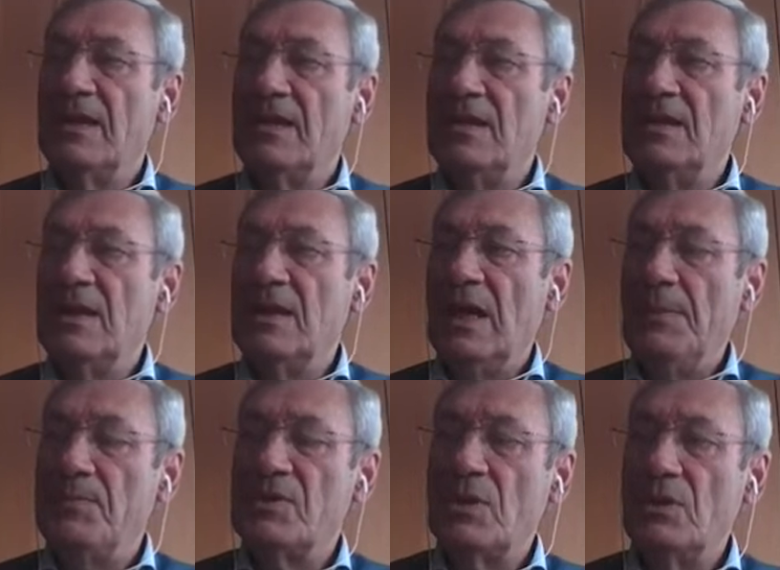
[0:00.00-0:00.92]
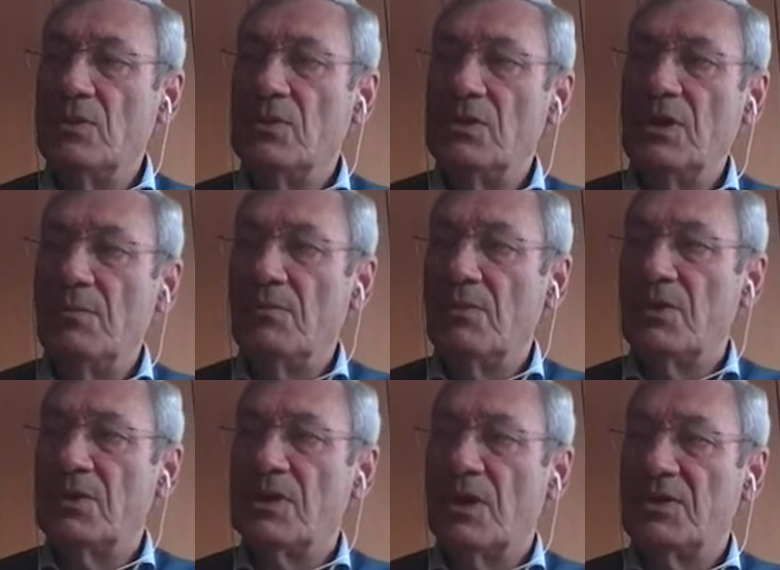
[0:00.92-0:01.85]
the absolute
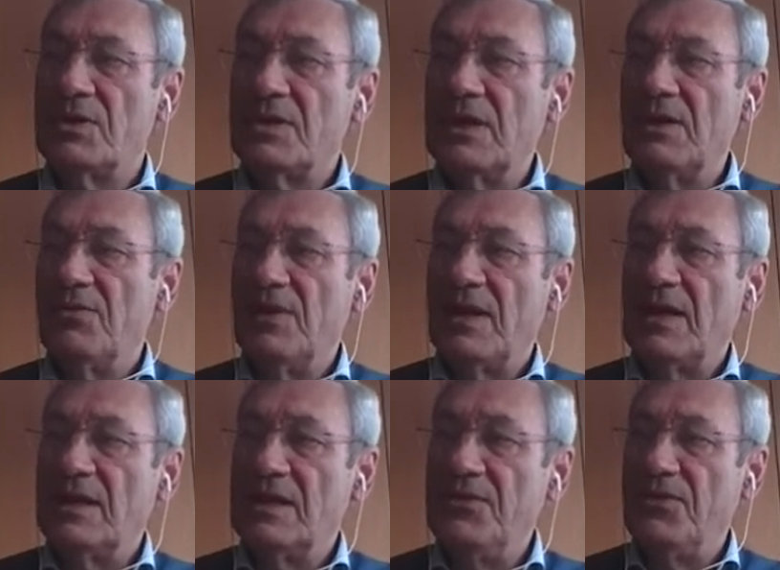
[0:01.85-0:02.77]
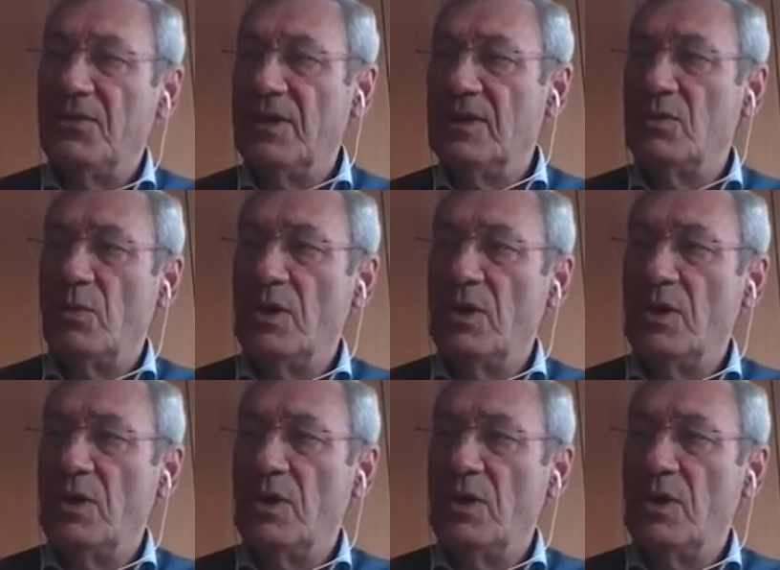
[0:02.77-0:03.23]
numbers are still very different.